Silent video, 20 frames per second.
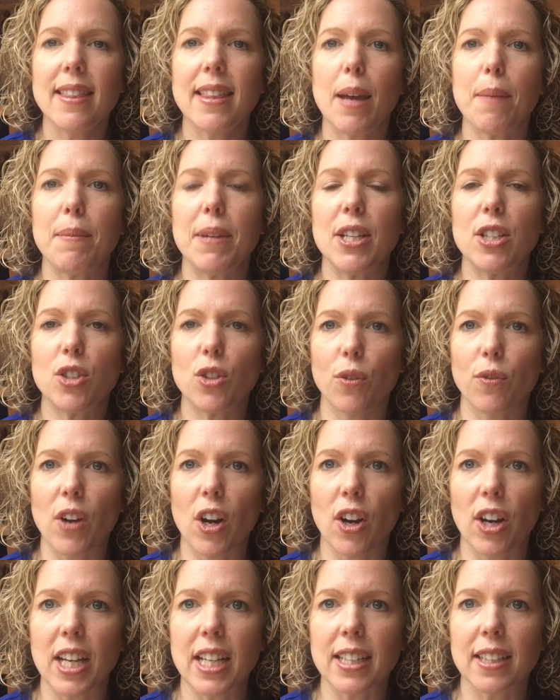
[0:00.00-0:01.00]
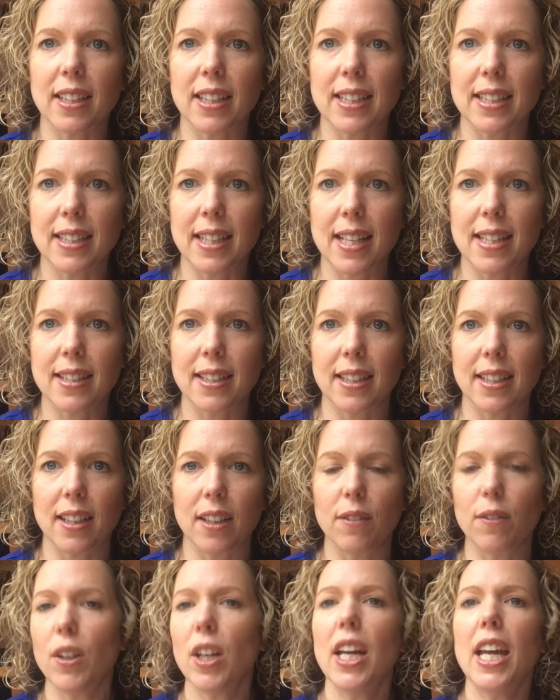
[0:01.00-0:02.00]
that means you're very insulin
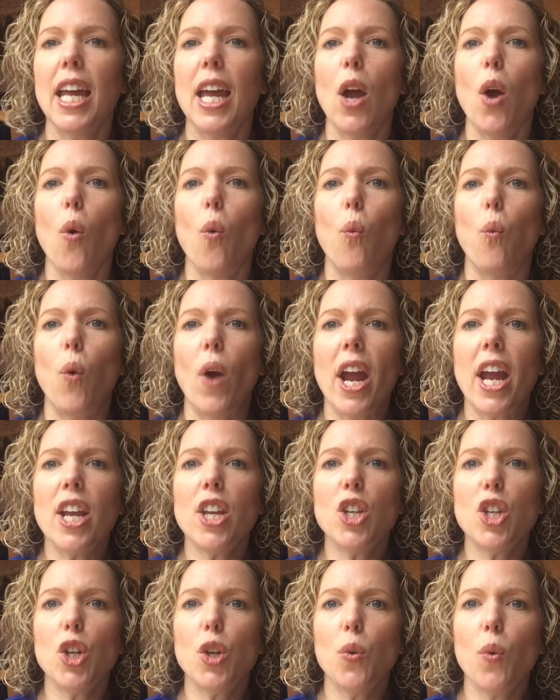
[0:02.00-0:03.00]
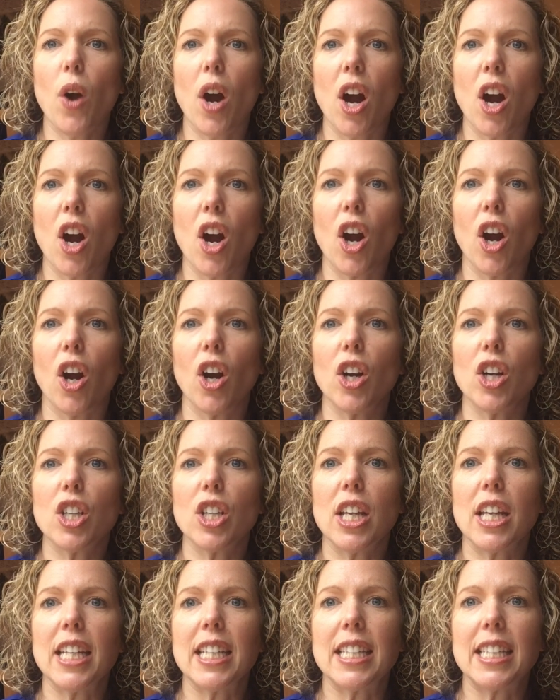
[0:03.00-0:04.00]
sensitive. When you are